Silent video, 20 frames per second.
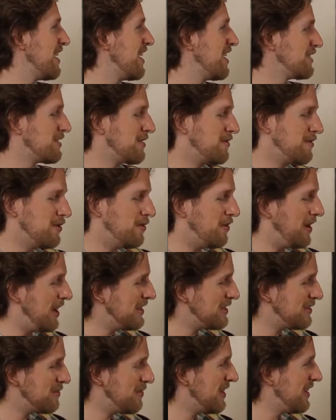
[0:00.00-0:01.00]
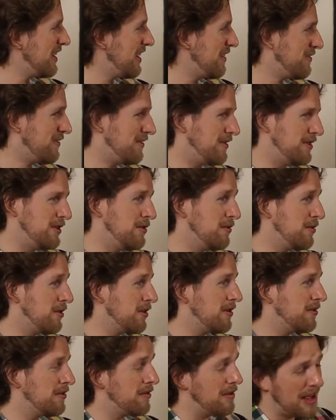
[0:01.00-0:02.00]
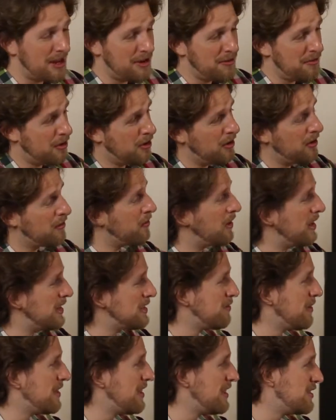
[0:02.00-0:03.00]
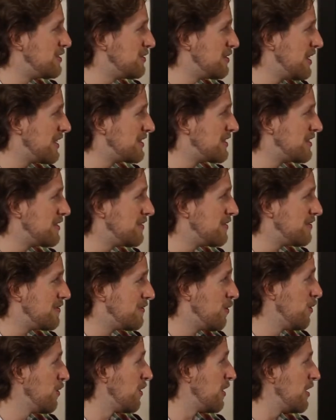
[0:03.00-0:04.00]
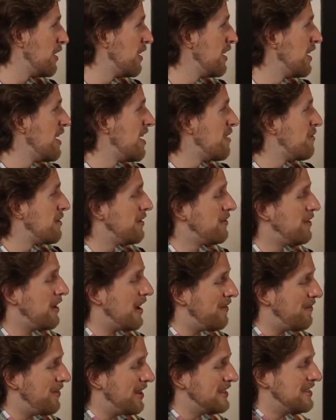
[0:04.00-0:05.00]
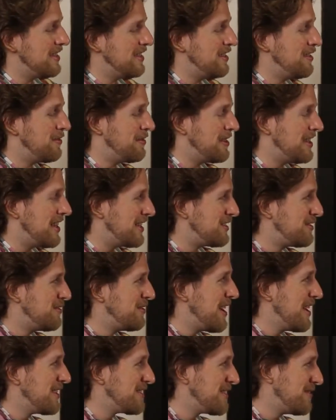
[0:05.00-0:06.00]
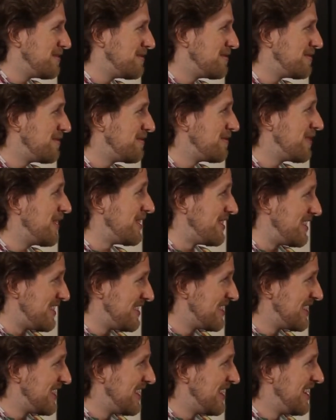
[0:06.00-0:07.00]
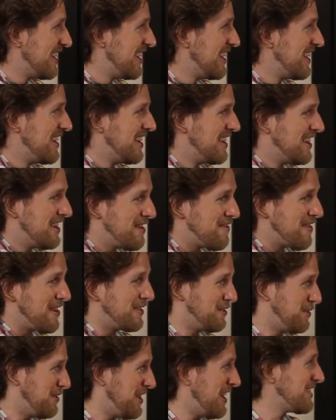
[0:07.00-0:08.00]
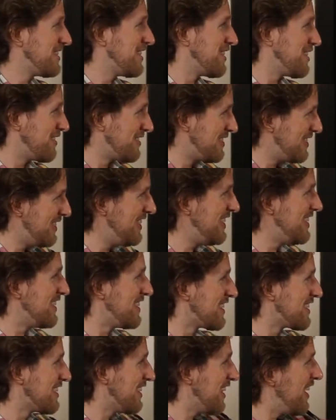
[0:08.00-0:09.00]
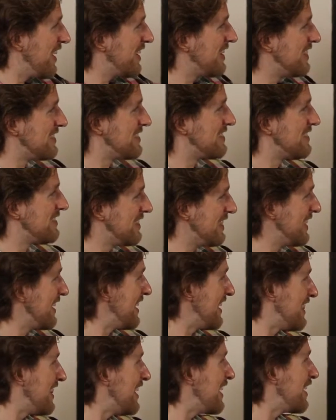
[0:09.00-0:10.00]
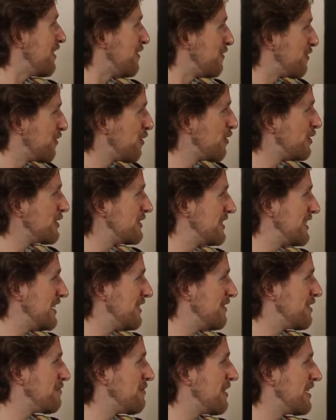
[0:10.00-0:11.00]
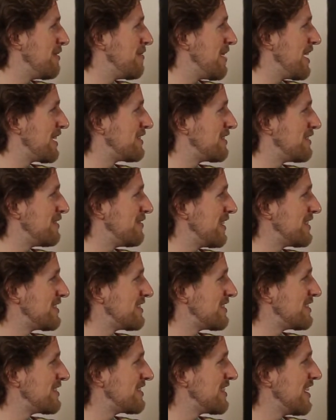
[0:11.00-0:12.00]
So if you raised money, and you could have raised money in 2004, but if they invested you in that 2000 fund, around 2013, the clock is ticking. They are forced to give their money back to investors.